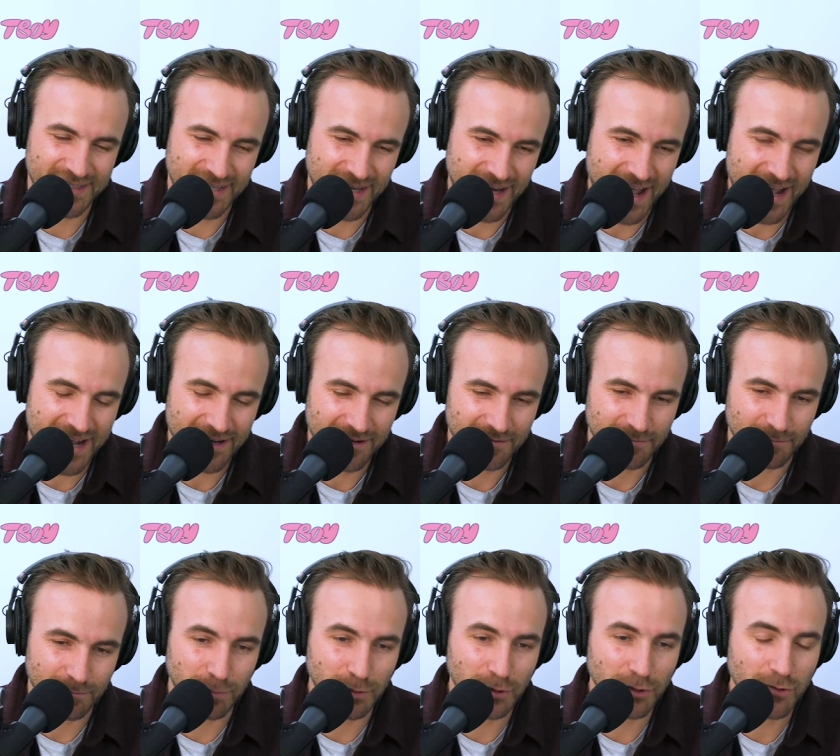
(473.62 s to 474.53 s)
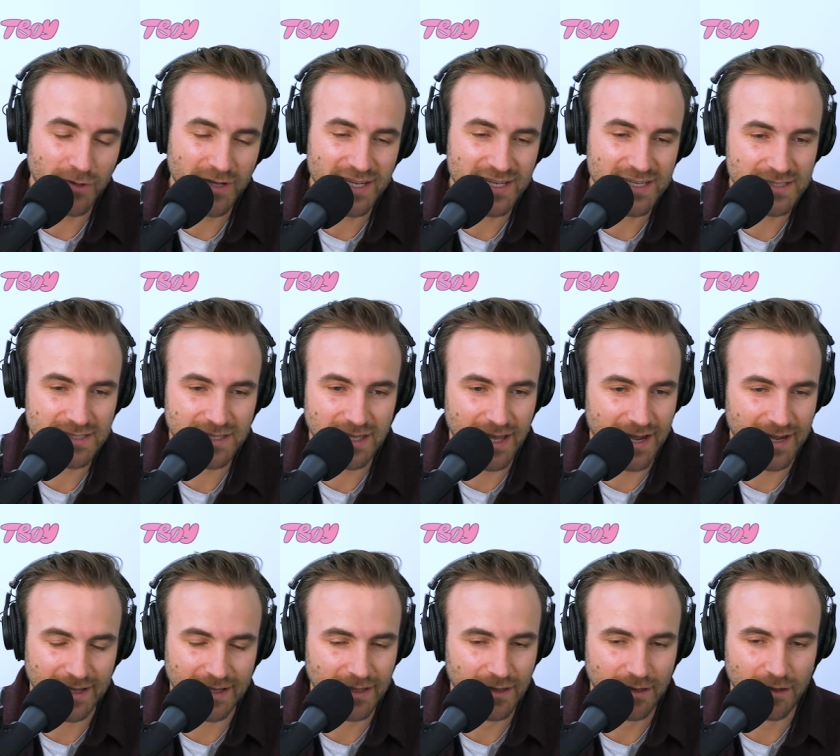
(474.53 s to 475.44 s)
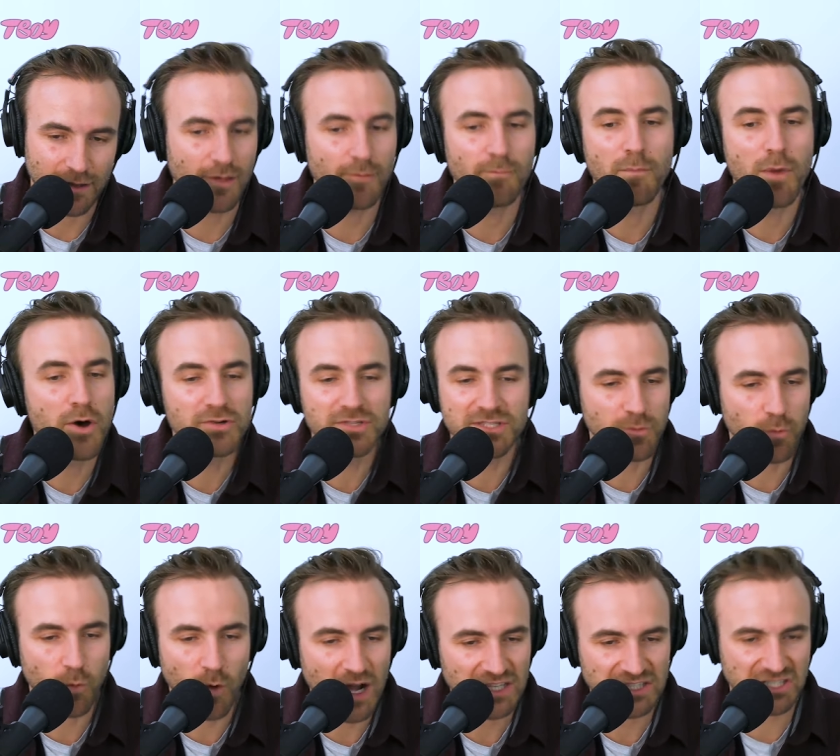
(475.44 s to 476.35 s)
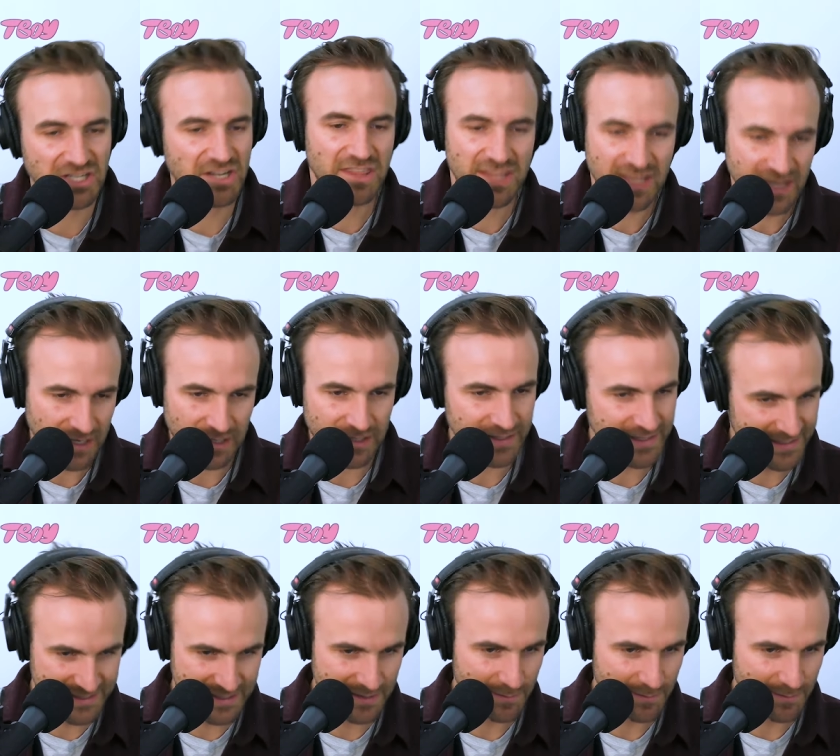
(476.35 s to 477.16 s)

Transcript: today, Bluey is like the most watched thing on Disney